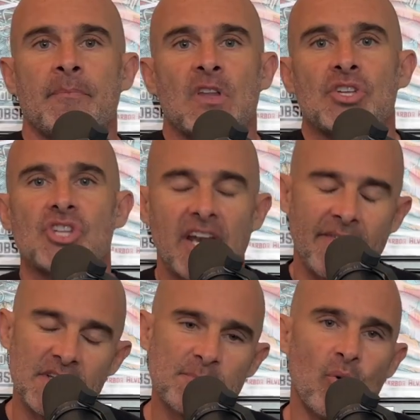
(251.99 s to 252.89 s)
So then
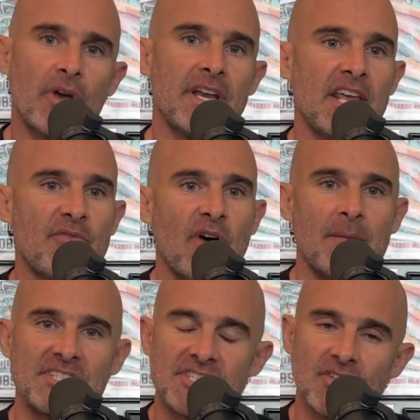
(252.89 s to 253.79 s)
at this point, if
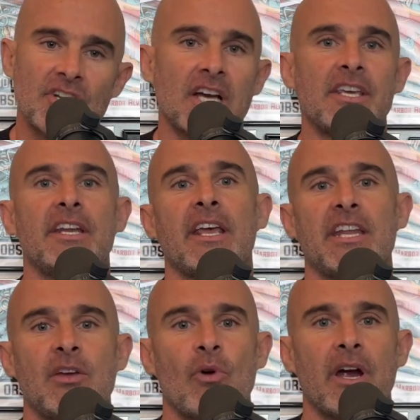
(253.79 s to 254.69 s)
I'm still not getting
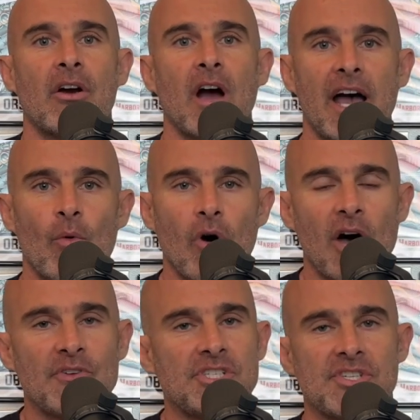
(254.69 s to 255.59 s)
anywhere, I will
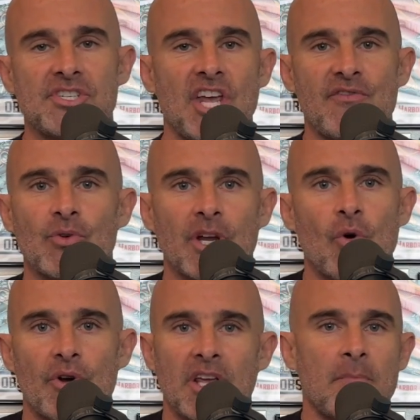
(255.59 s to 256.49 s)
often just save the
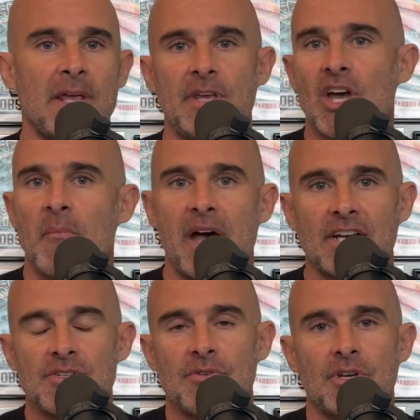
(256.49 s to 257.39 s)
recording and maybe come
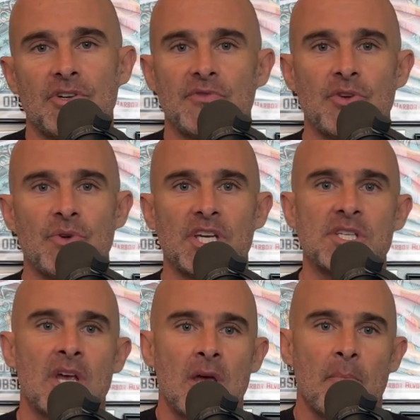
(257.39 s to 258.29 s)
back to it in a few
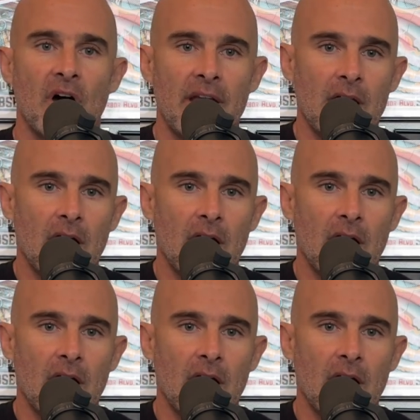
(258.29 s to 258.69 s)
weeks. But